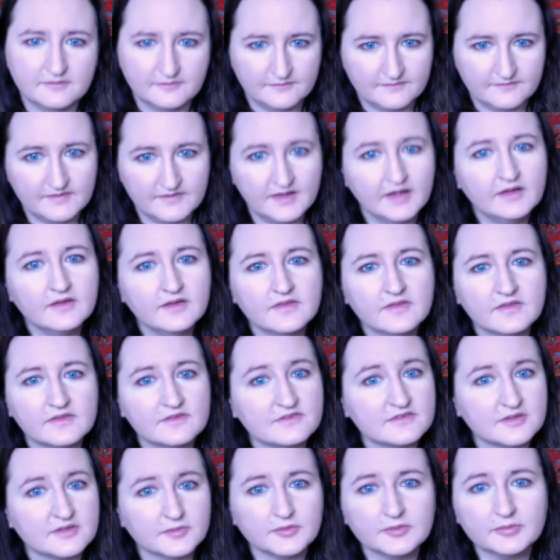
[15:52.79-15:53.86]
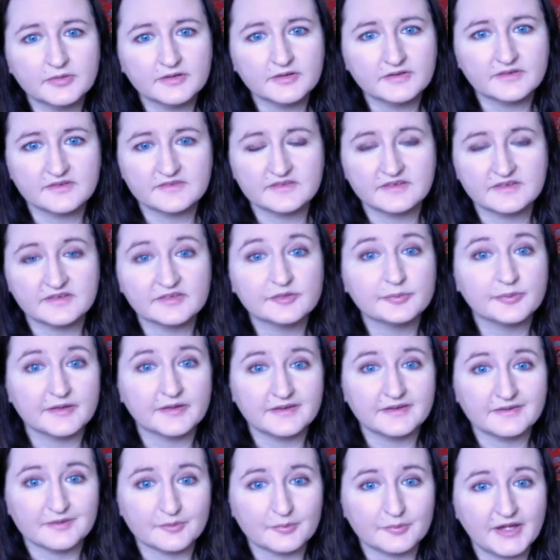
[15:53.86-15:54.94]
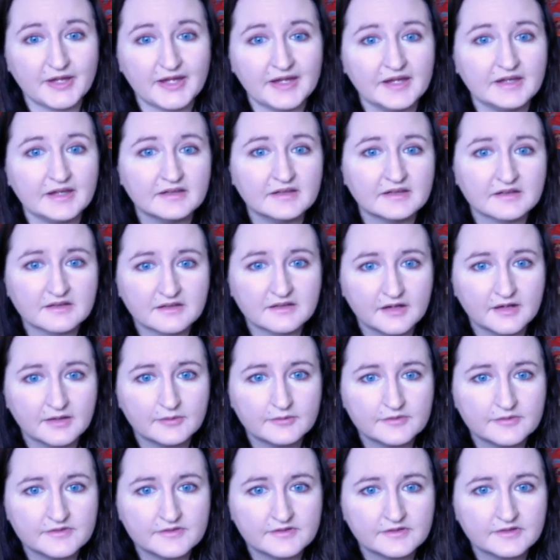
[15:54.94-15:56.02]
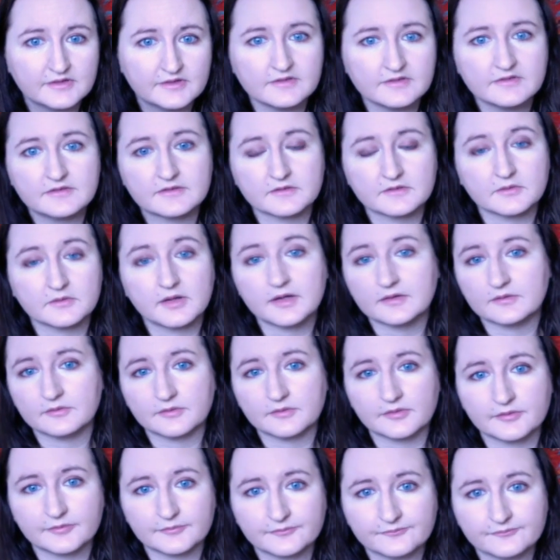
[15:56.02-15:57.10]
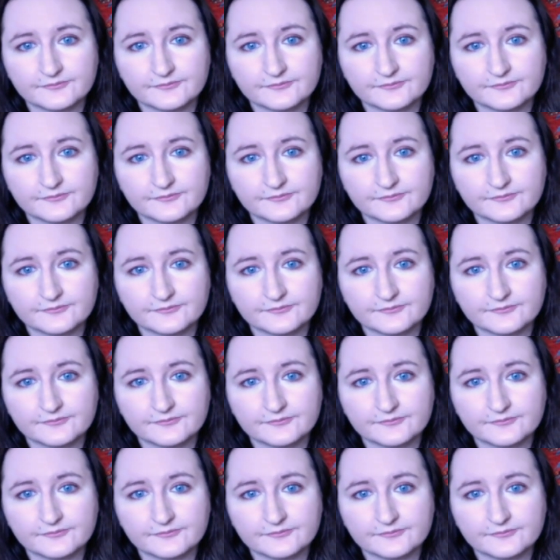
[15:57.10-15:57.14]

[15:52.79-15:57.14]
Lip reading: the stomach bug doesn't explain the pain I was in, so I don't know.